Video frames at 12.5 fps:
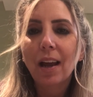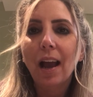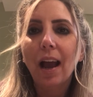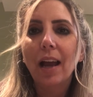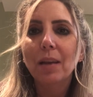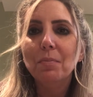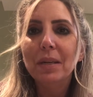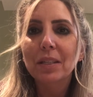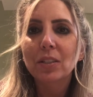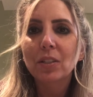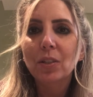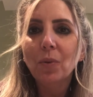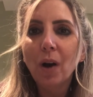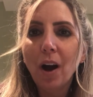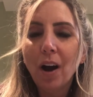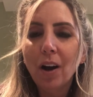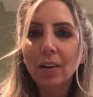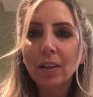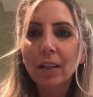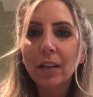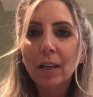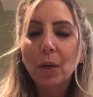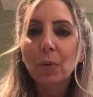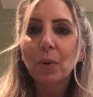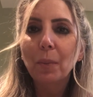I miss you all.
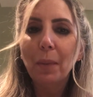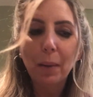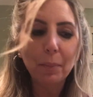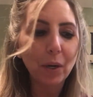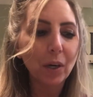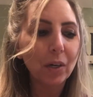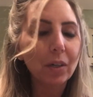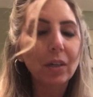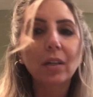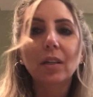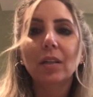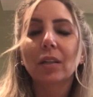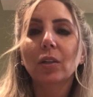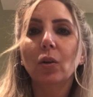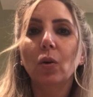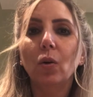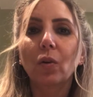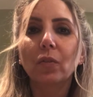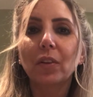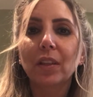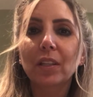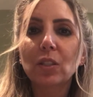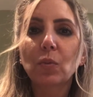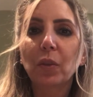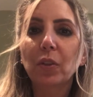Remember, go over
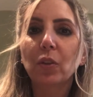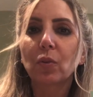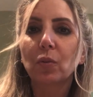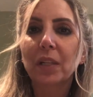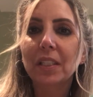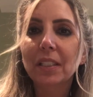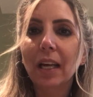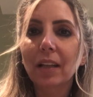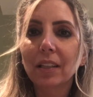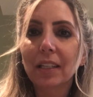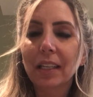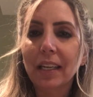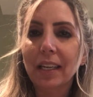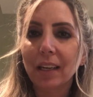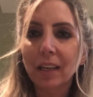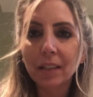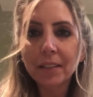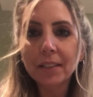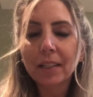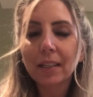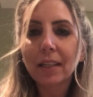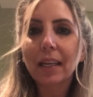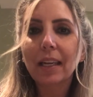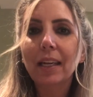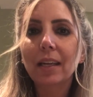this with your retelling hand
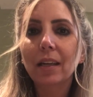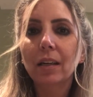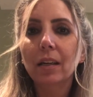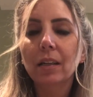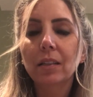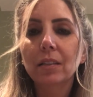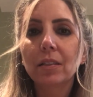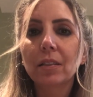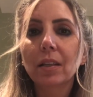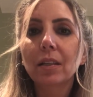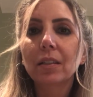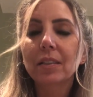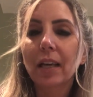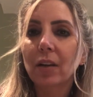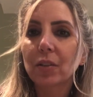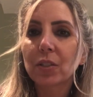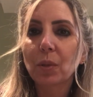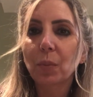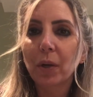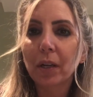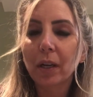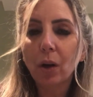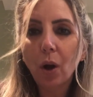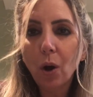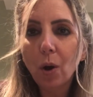and tell someone
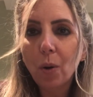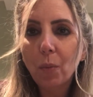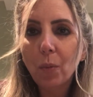at home